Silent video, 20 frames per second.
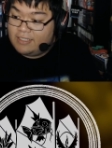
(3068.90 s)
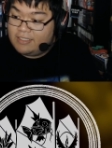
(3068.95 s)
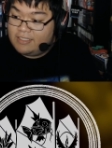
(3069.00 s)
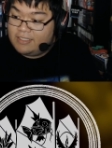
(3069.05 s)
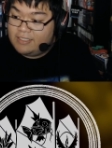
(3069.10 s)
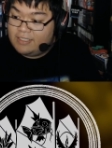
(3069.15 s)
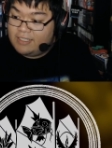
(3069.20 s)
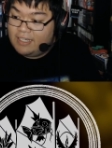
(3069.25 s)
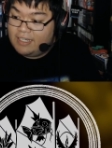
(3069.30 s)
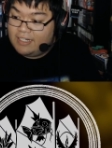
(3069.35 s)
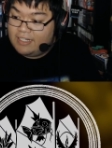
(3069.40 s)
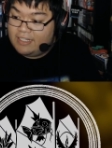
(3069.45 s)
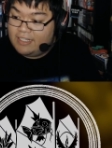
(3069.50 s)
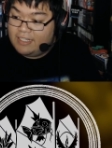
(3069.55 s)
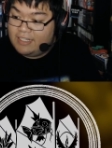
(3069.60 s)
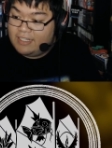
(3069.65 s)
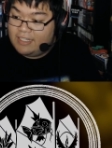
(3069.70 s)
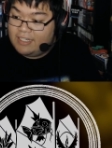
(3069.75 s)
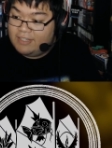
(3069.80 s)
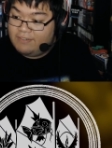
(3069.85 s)
Kind
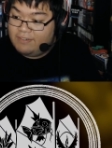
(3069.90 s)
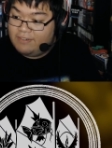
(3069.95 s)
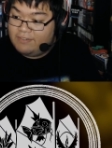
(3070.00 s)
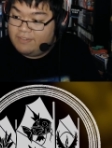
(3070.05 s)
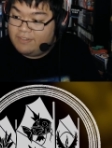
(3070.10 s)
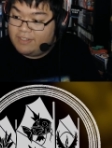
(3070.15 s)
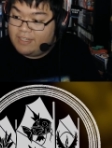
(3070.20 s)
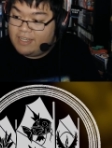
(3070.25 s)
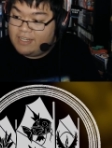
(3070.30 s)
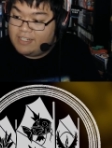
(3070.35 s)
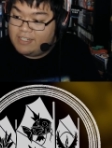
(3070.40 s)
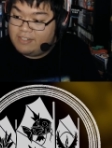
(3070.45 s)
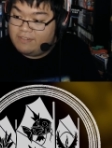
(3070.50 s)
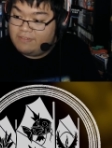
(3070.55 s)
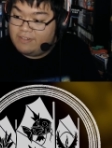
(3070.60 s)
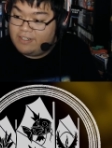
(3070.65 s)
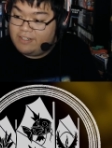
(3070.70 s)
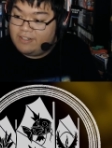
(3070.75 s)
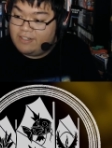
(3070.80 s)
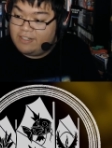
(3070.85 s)
of give up location
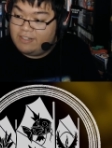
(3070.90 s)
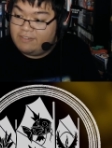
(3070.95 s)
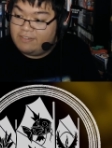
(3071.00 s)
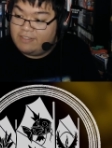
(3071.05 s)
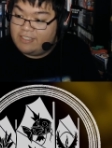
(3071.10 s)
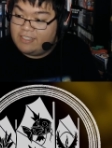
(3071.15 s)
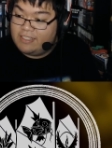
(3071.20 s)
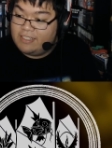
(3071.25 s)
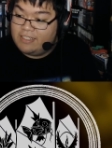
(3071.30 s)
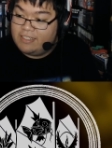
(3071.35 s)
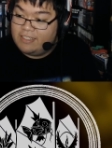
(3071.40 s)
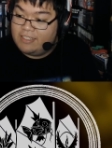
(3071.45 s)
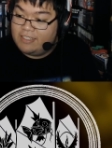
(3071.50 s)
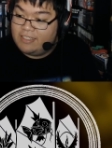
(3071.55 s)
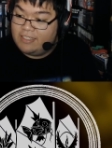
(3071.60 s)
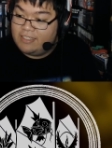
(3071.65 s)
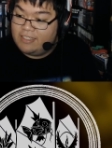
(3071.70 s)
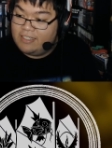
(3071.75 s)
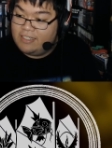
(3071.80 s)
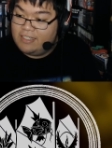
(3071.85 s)
where you are once.
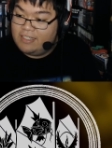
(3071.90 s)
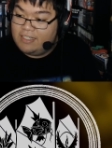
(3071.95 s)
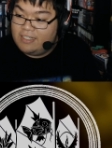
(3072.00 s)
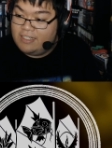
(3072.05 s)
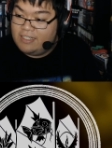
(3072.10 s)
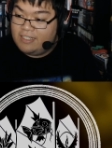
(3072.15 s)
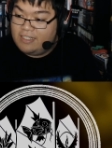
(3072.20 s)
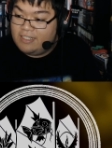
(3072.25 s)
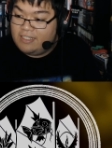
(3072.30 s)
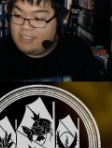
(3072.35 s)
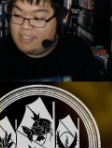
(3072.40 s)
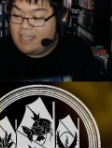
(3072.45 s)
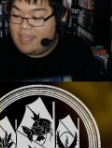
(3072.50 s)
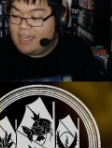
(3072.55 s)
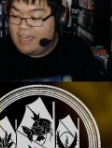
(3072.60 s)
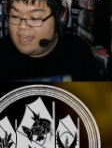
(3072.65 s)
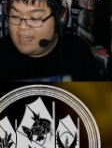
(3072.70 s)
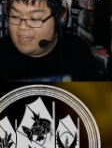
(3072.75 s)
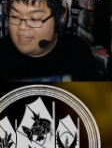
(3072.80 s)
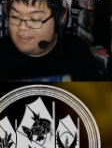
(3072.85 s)

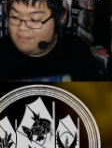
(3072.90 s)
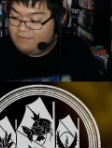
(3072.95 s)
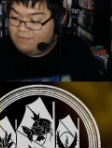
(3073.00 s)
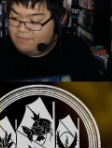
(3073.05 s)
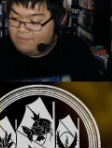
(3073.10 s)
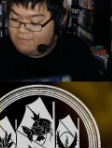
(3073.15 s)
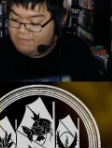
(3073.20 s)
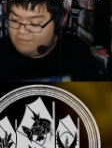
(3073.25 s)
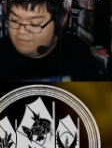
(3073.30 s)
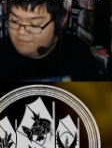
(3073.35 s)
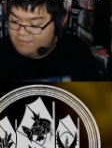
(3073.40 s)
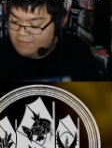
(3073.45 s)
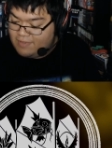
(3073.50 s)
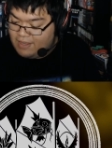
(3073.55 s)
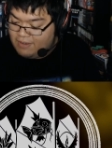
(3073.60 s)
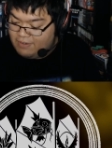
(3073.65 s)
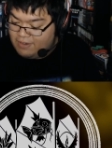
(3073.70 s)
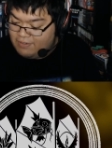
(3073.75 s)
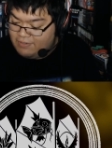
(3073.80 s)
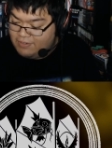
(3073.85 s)
Yeah, I,
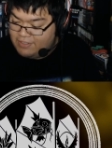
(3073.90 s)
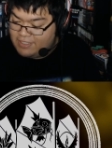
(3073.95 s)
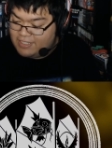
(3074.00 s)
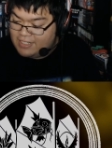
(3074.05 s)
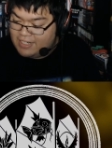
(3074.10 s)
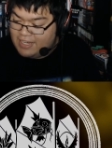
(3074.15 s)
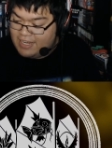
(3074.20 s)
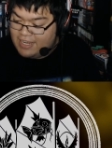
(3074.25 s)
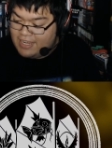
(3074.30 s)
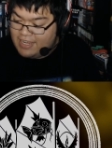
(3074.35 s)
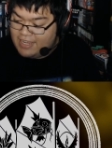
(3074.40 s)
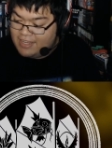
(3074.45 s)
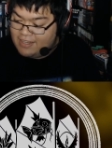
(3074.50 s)
I won't deny it.